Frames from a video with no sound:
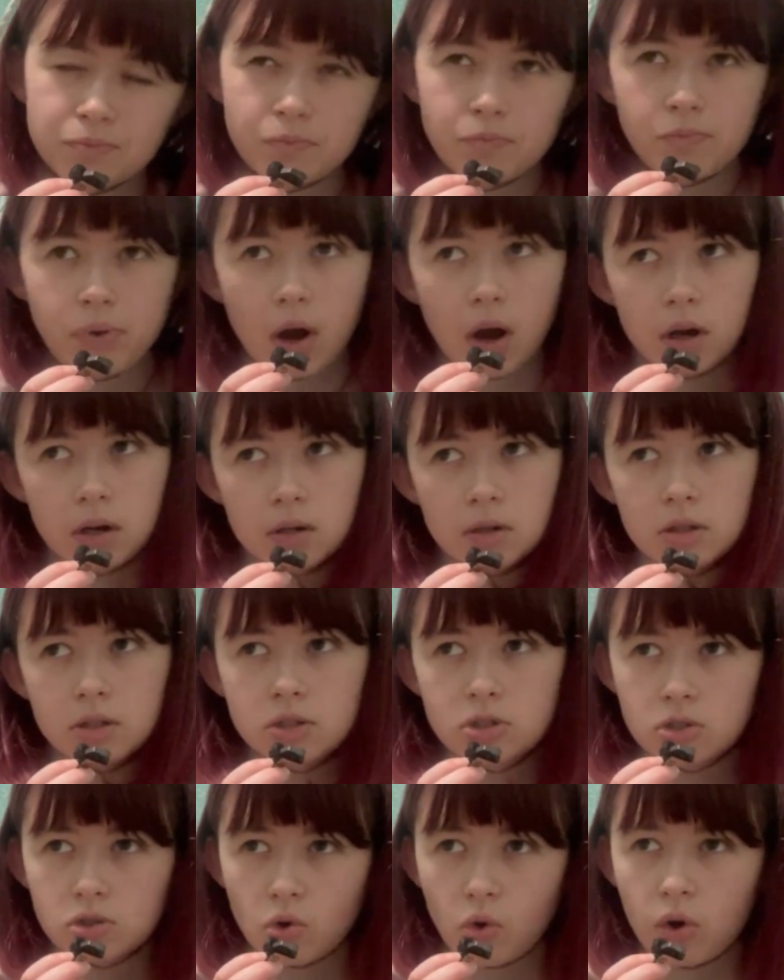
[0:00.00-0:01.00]
part of the
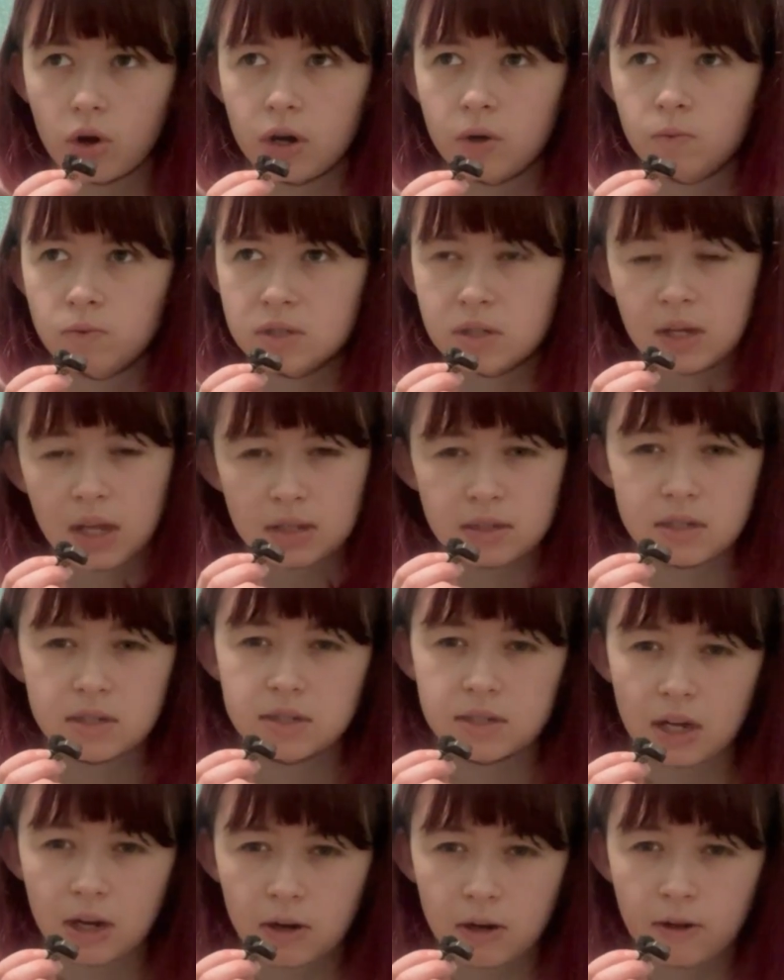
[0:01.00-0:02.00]
story and was
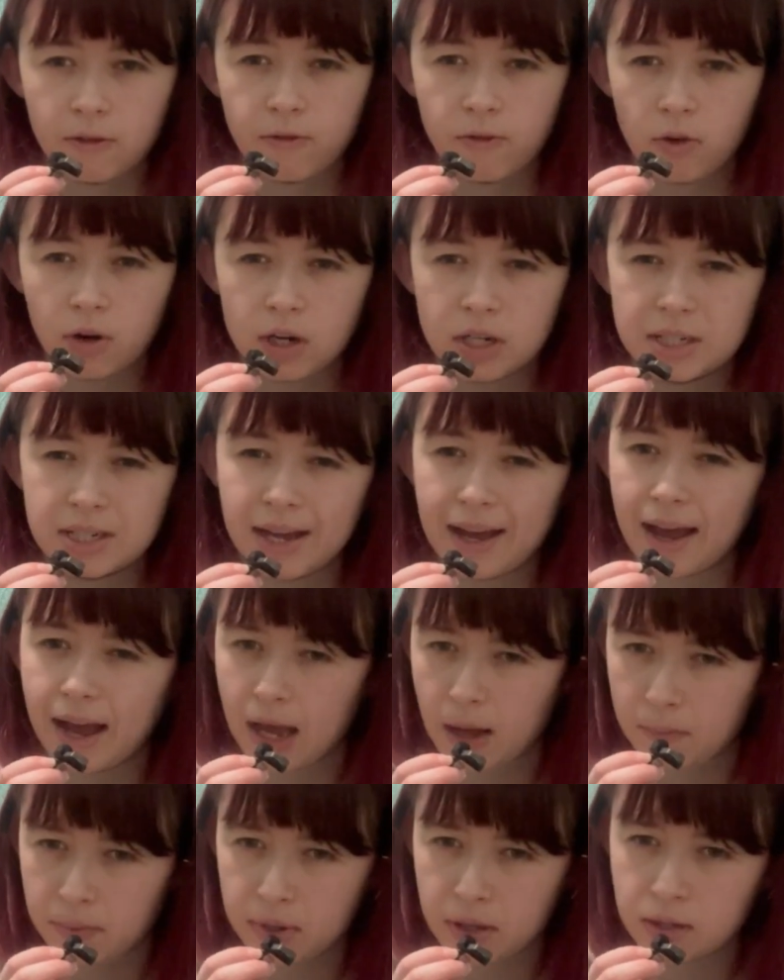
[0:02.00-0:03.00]
necessary for it to
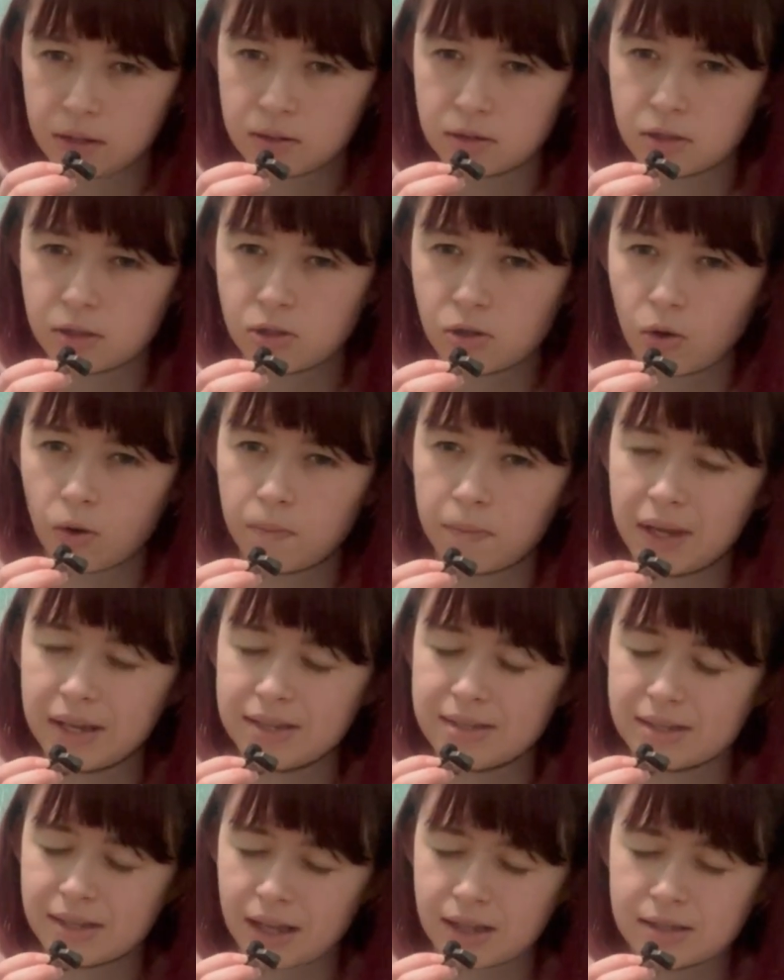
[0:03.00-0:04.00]
happen, so it
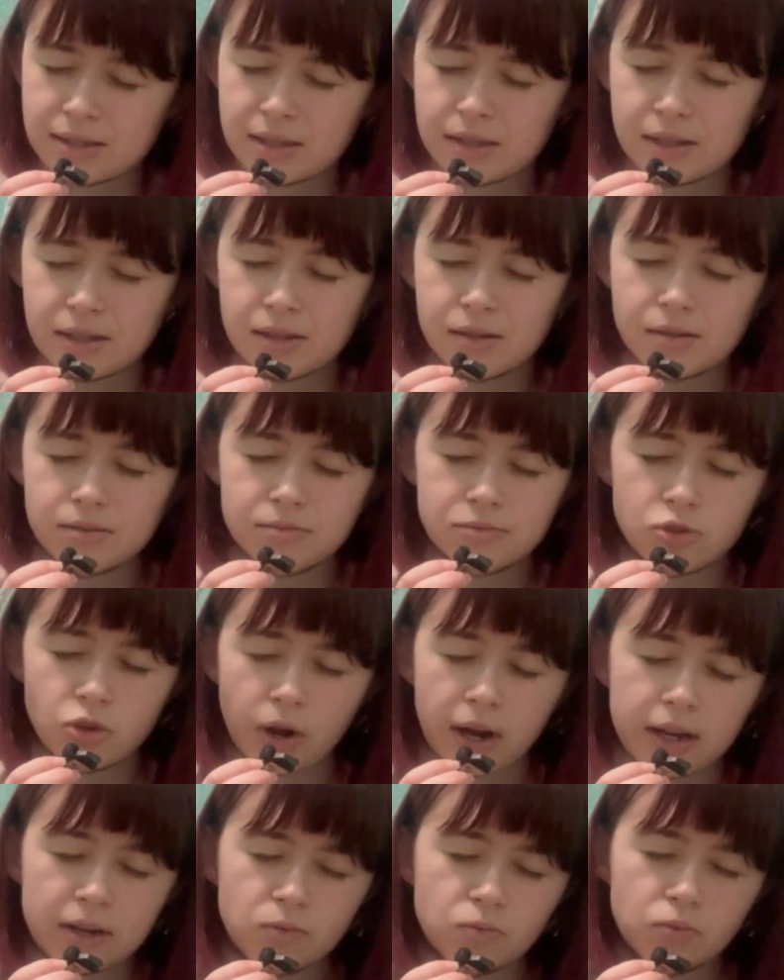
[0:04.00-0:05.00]
makes sense, and the
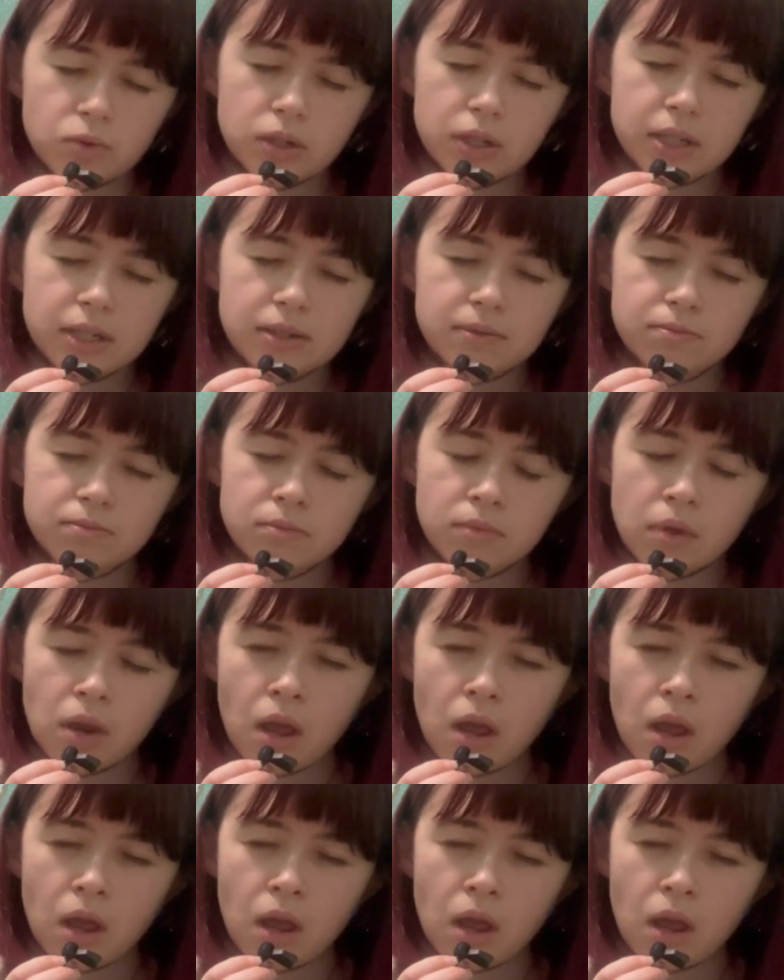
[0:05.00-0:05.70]
dragon really